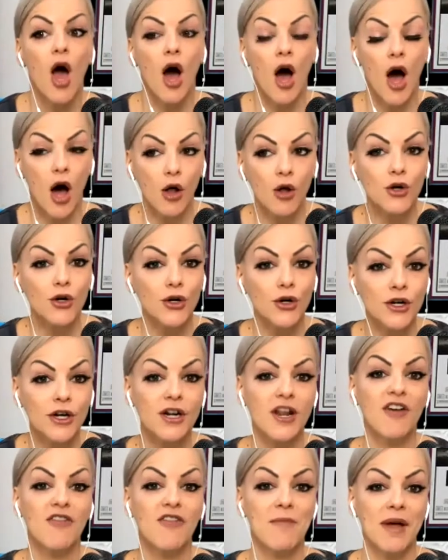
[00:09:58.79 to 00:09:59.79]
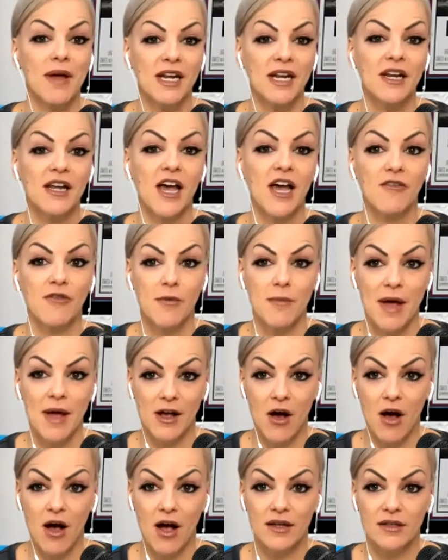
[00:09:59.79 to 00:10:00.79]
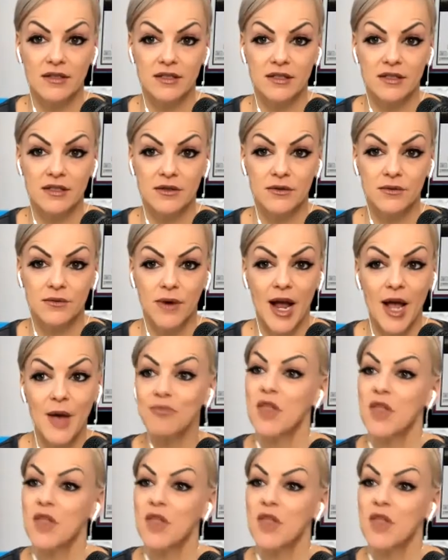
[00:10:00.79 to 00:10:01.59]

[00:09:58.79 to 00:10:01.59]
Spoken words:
I'll earn enough money to cover my costs, right?